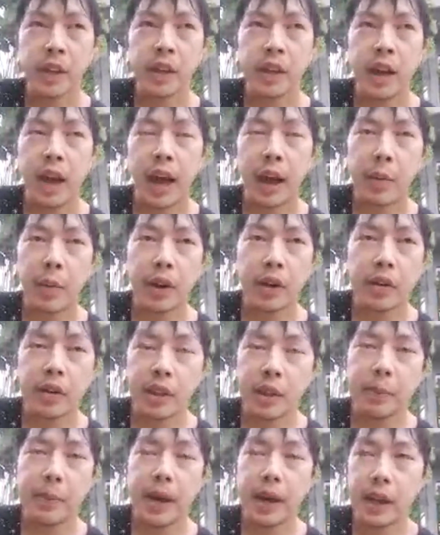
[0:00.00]
I want to
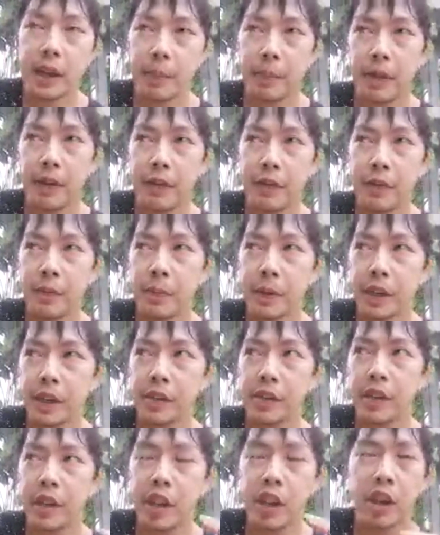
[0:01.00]
debunk a myth, because a
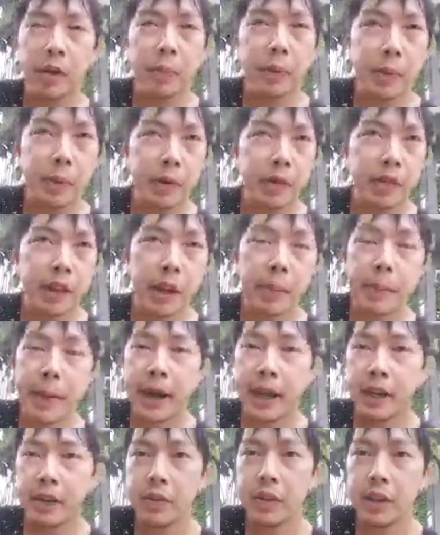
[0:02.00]
lot of people think
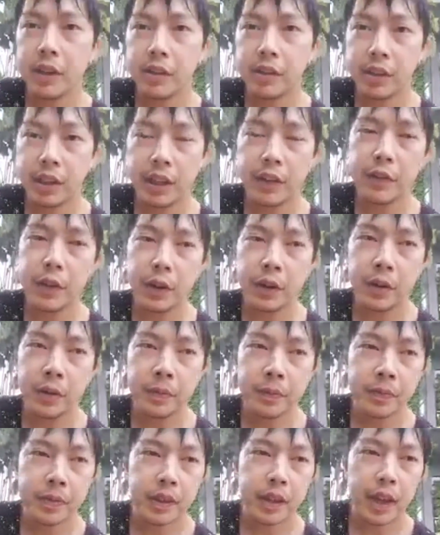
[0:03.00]
binary is evil,
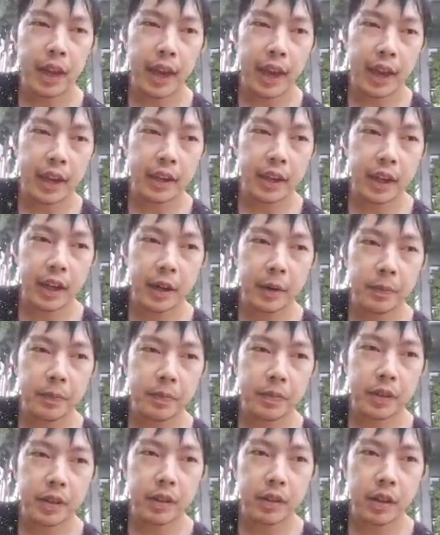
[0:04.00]
and
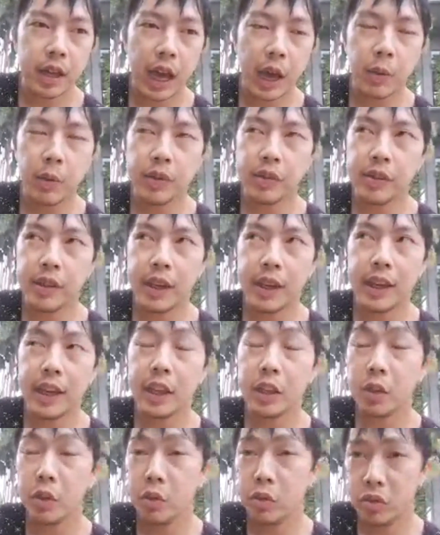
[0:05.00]
I would say it
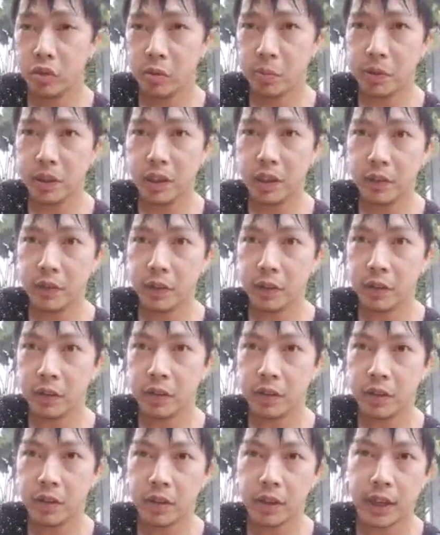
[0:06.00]
used to be evil.
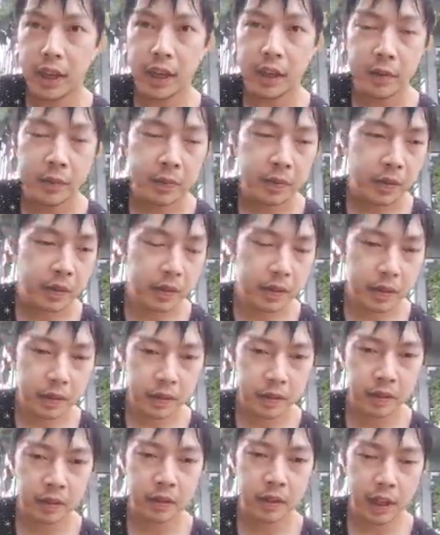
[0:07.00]
Okay,
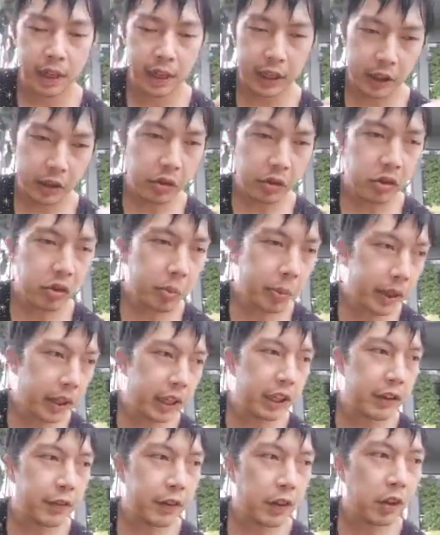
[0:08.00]
it used to be
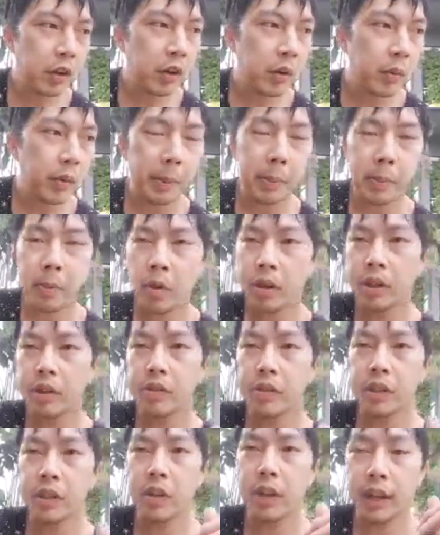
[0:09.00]
evil when brokers
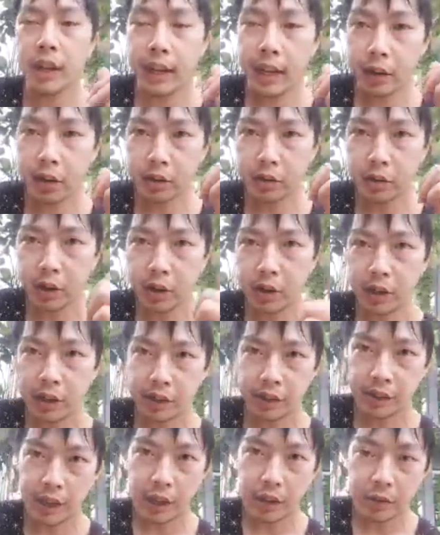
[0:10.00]
did not allow you to early
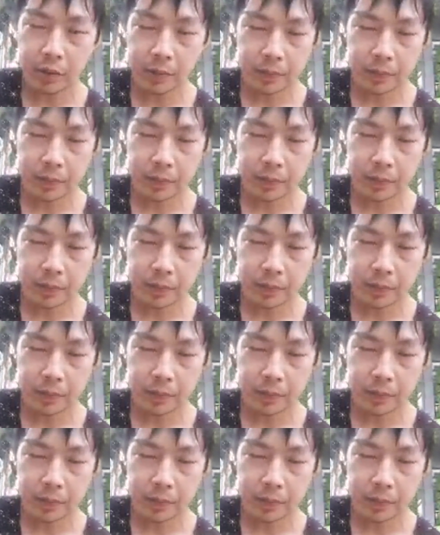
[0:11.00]
sell.